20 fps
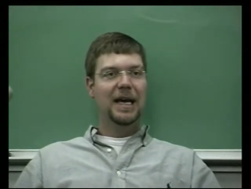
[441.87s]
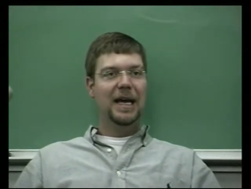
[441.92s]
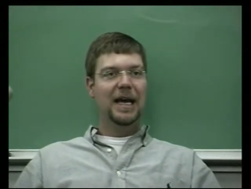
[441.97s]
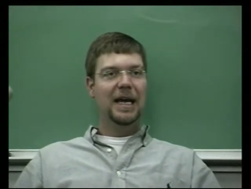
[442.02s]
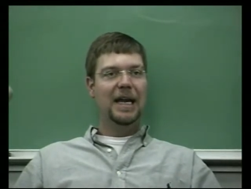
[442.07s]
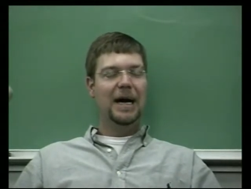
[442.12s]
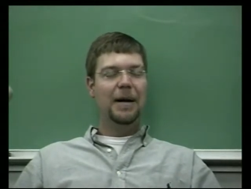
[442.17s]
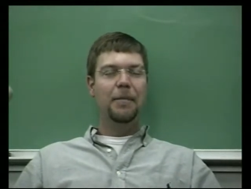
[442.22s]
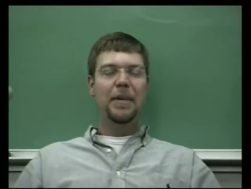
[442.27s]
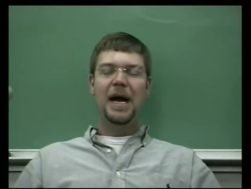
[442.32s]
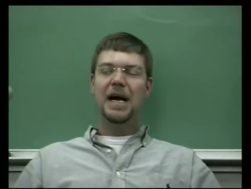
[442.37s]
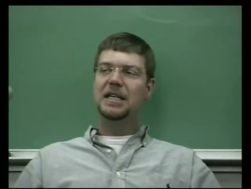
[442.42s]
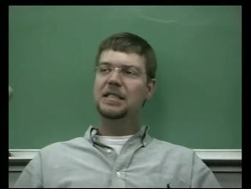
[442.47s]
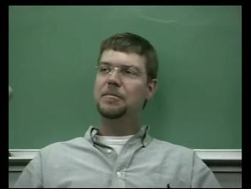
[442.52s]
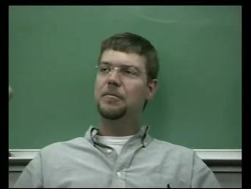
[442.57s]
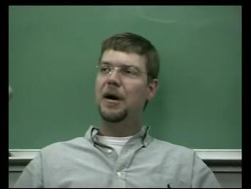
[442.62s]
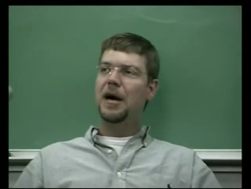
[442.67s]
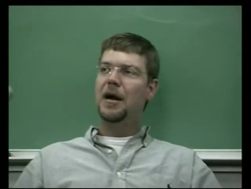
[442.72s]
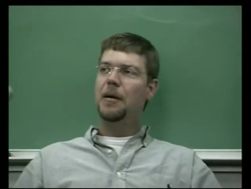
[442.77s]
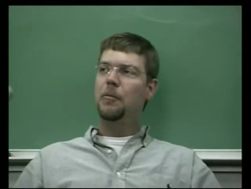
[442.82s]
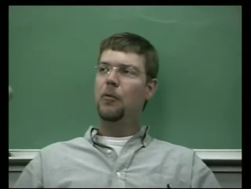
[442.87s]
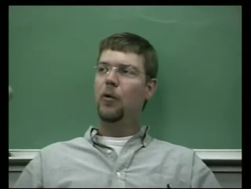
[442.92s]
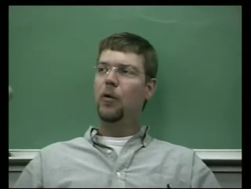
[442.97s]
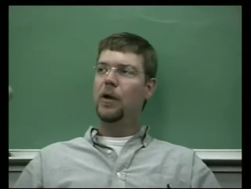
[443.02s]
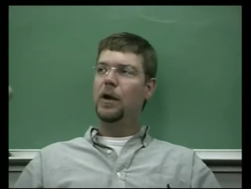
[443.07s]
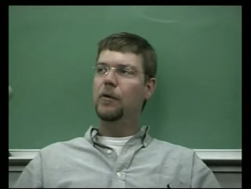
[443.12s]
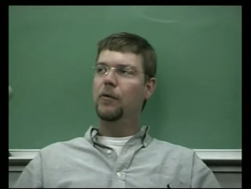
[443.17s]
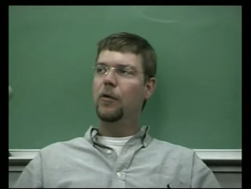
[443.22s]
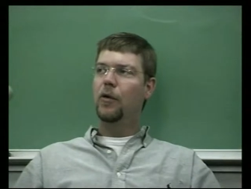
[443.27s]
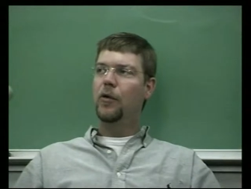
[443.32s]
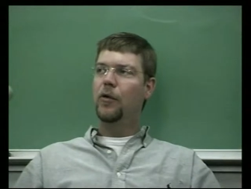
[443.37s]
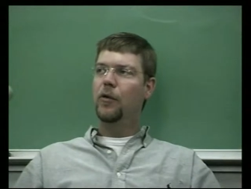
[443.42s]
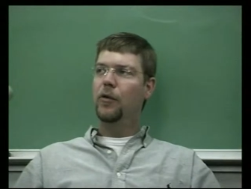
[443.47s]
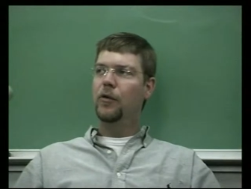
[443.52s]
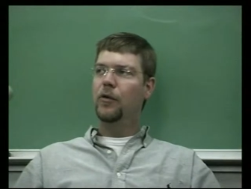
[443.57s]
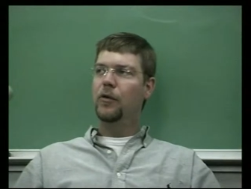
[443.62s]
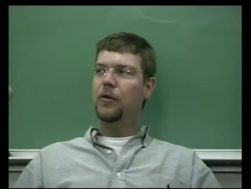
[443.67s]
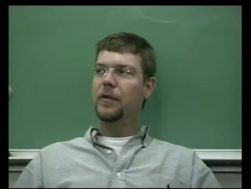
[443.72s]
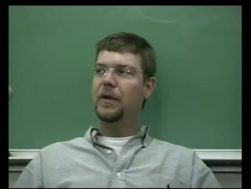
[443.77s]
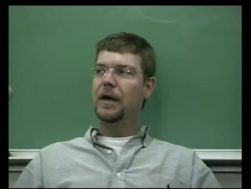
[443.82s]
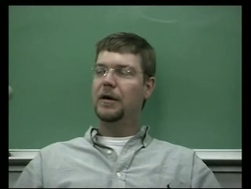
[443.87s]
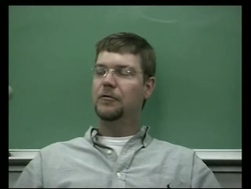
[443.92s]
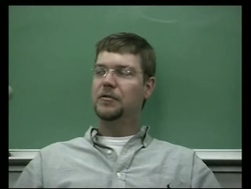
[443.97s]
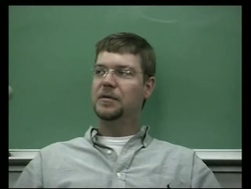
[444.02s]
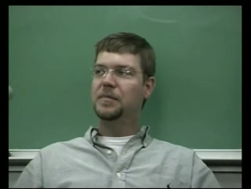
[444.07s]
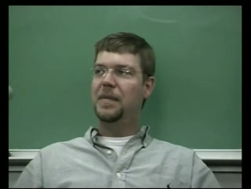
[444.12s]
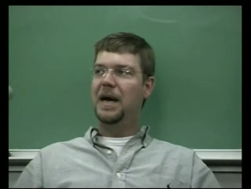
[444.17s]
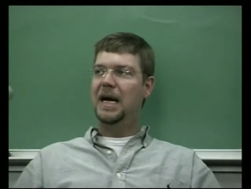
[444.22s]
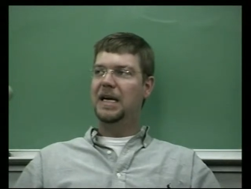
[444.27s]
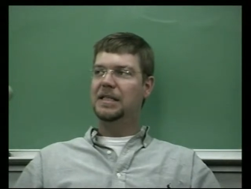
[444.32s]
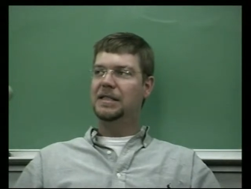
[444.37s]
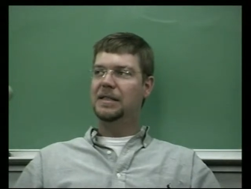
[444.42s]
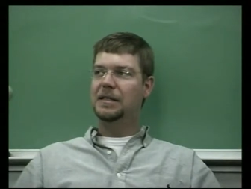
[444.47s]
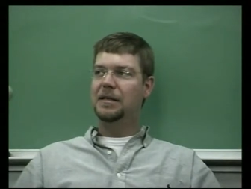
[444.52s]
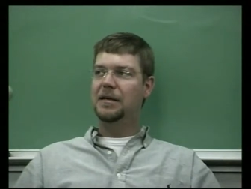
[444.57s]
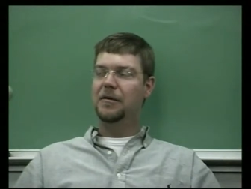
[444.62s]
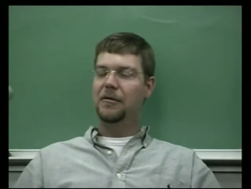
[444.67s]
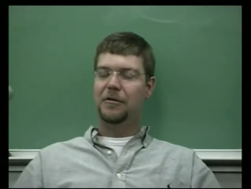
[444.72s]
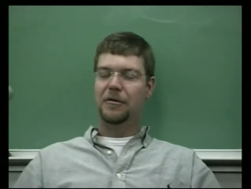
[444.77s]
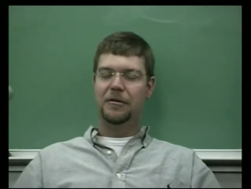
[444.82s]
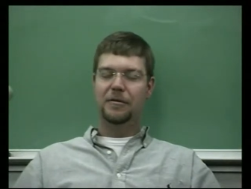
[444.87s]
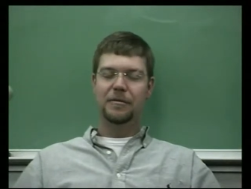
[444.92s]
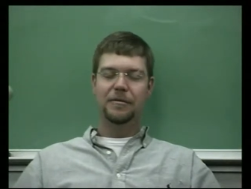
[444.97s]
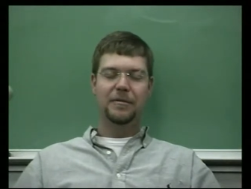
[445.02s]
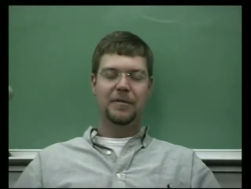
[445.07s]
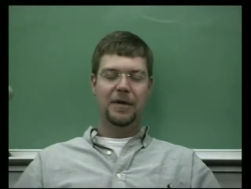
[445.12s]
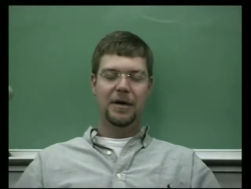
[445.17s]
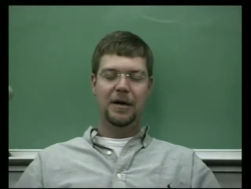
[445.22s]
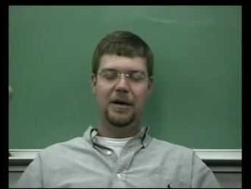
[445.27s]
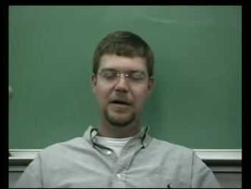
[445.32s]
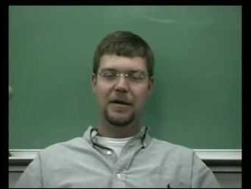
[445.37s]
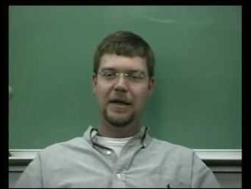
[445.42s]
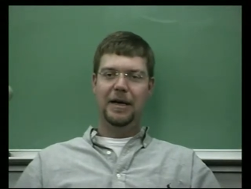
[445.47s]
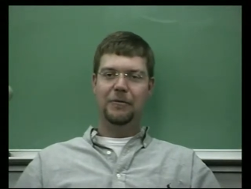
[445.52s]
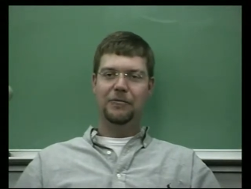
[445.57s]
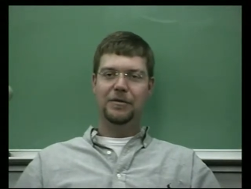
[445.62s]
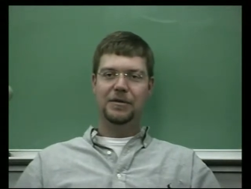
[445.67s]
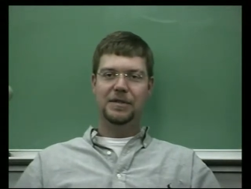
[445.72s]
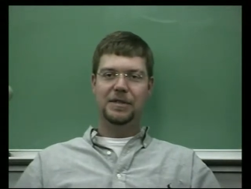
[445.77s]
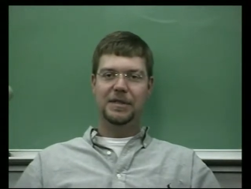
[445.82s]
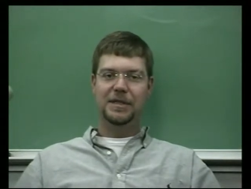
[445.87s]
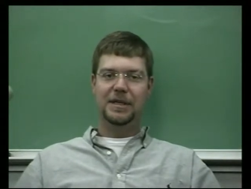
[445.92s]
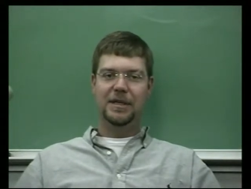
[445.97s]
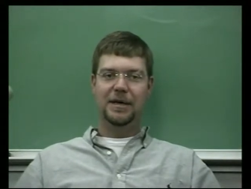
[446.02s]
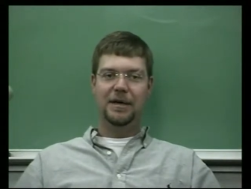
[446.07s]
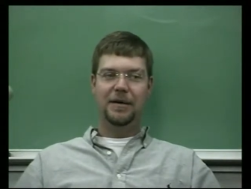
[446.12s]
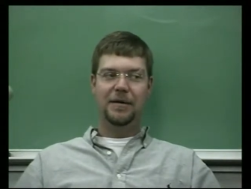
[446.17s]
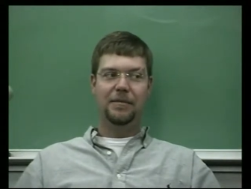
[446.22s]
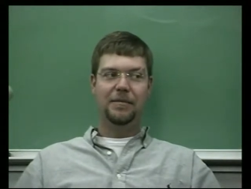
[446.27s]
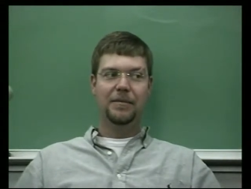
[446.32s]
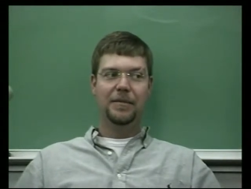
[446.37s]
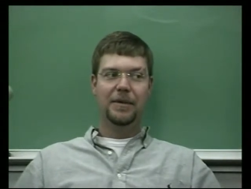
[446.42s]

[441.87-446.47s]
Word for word: and I passed by a Marine recruiter that was passing, or uh, that was um,